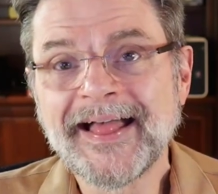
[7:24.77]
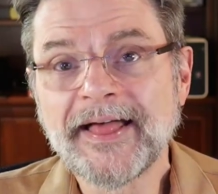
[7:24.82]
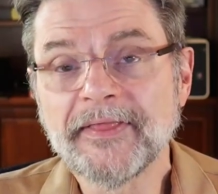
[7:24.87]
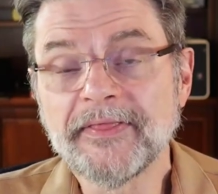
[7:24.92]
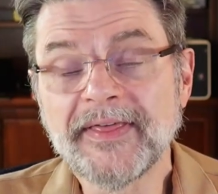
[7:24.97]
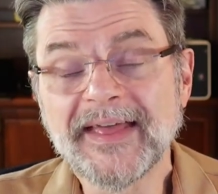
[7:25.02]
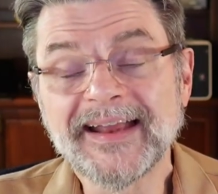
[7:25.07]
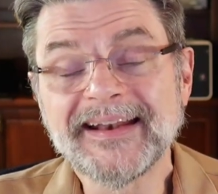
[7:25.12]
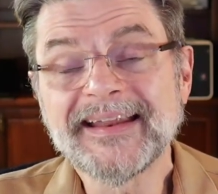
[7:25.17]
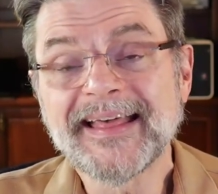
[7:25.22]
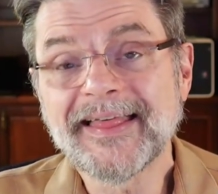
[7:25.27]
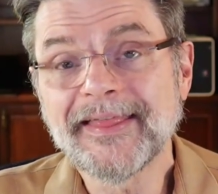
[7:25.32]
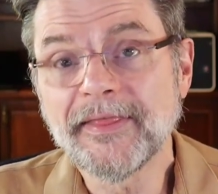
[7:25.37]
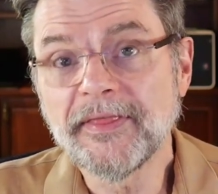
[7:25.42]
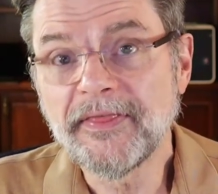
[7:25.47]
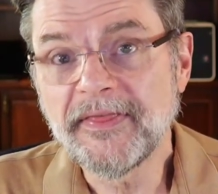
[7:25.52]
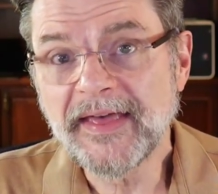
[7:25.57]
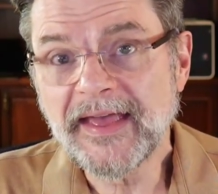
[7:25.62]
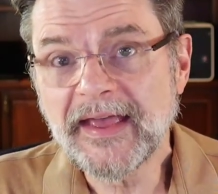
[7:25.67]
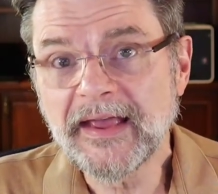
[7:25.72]
then
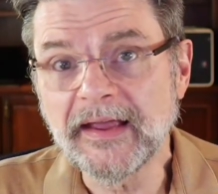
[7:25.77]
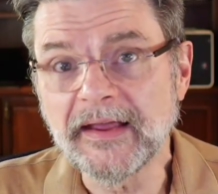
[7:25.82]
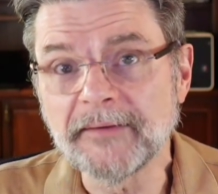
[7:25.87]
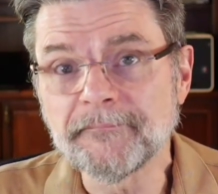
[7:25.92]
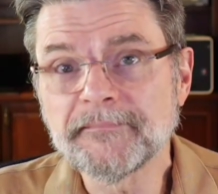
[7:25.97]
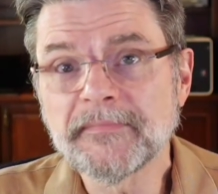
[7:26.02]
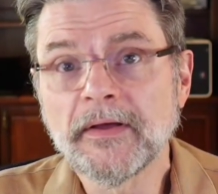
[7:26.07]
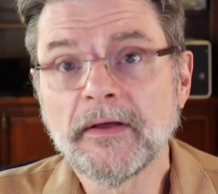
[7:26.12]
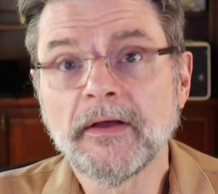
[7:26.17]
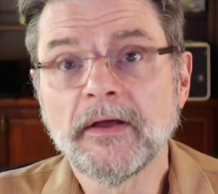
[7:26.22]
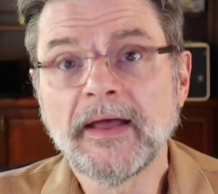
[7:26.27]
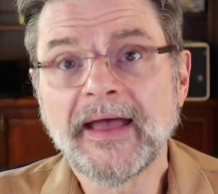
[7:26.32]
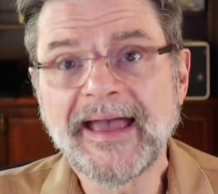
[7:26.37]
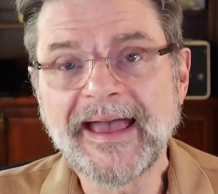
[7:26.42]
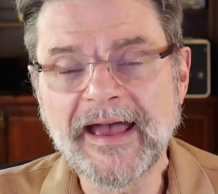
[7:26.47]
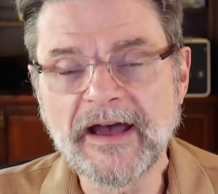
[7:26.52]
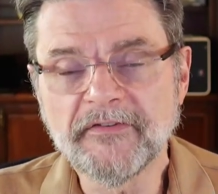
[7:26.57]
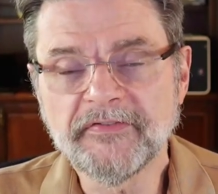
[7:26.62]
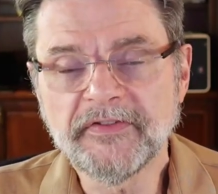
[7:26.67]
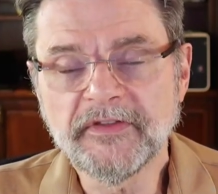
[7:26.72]
they
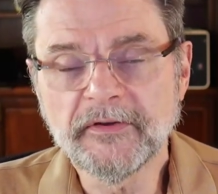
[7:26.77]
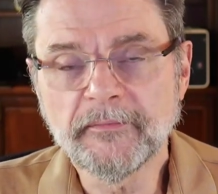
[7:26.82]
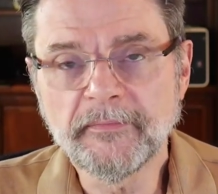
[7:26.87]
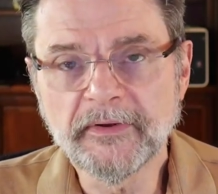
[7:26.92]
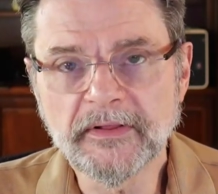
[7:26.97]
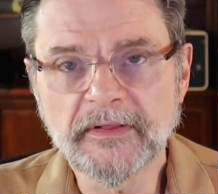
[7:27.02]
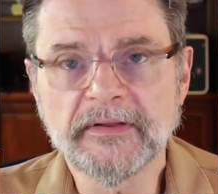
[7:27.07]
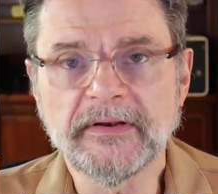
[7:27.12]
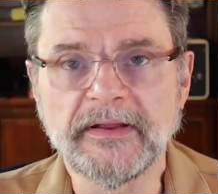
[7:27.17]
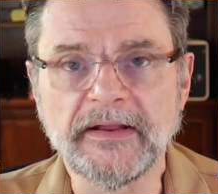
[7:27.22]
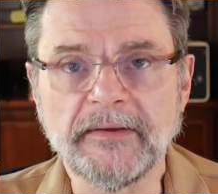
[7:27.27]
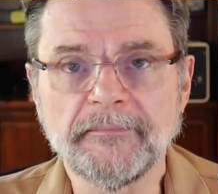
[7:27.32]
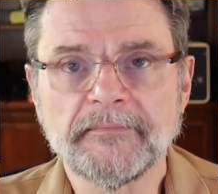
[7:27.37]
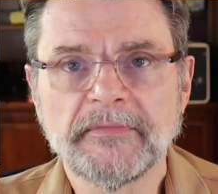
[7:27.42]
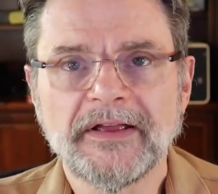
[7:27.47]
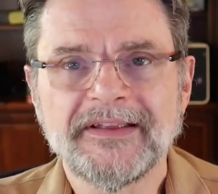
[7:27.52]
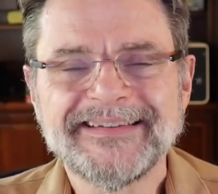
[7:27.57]
have the ability